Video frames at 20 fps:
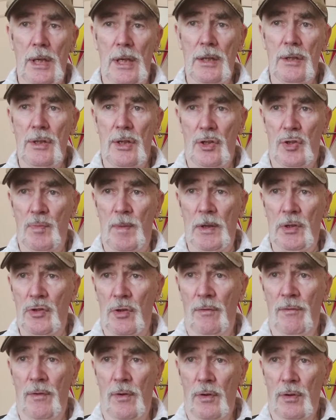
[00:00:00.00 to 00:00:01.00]

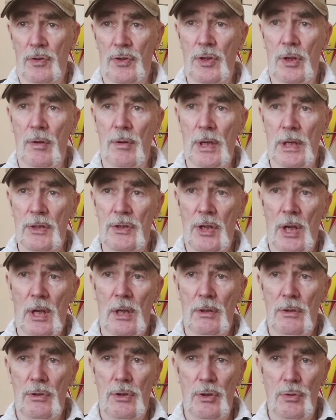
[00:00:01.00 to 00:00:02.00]
special force units
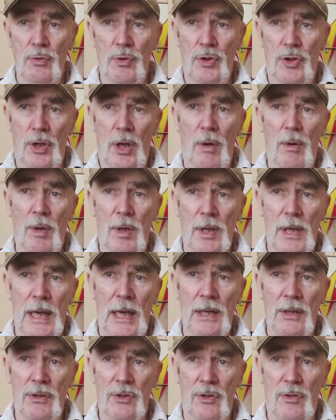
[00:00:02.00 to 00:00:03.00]
do so
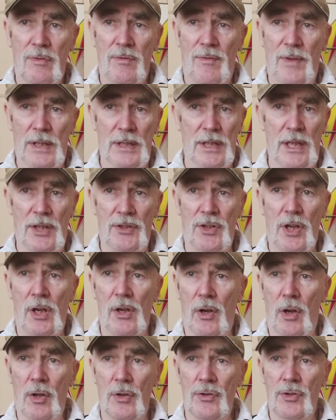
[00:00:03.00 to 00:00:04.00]
against fantastic
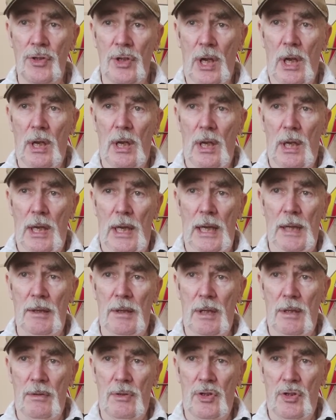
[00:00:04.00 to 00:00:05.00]
odds.
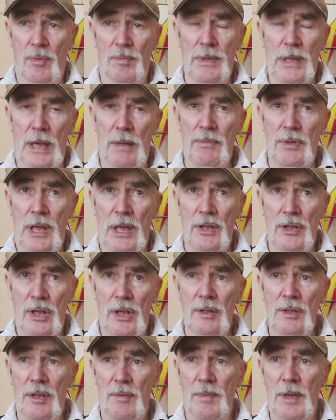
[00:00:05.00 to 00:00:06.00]
And sometimes they
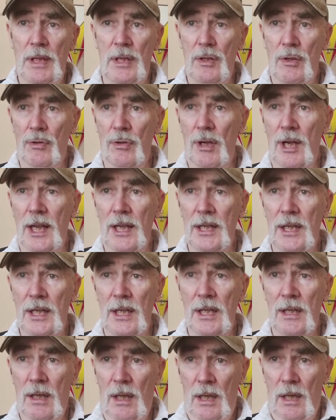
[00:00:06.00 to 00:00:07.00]
seem to be the
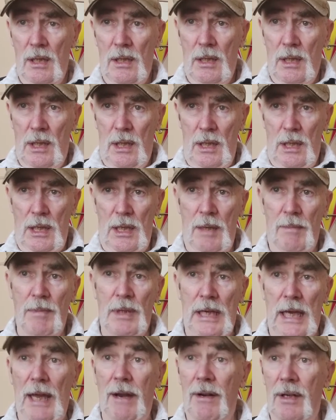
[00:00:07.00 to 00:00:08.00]
unlikely
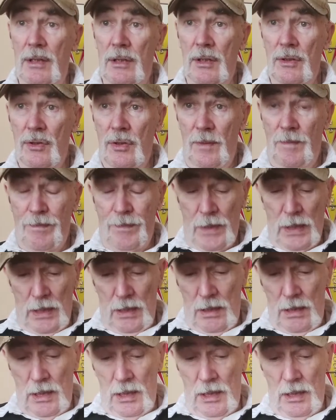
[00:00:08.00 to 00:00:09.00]
characters.
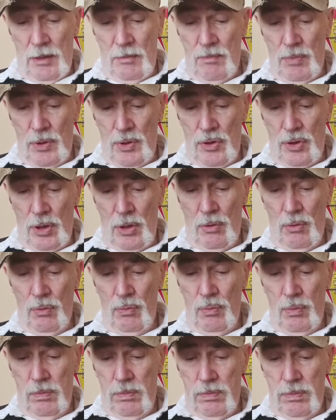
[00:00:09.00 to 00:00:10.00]

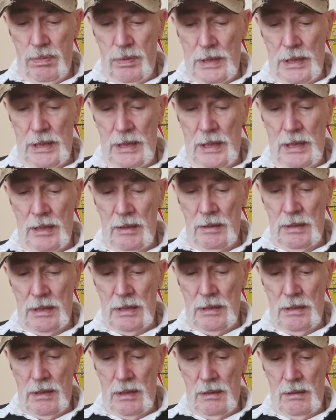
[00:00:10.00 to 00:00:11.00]
So
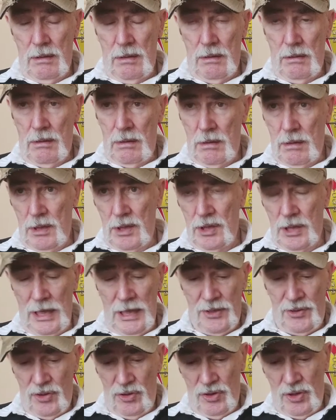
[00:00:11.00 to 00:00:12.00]
there's
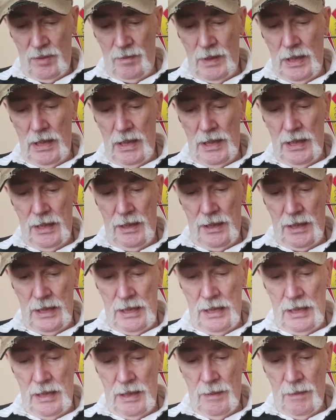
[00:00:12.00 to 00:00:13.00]
lessons to be learned
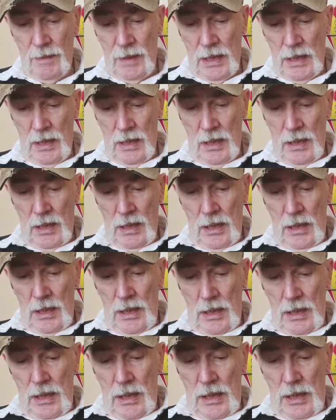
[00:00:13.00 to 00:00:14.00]

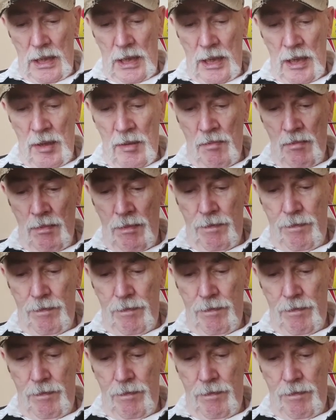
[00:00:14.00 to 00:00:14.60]
there.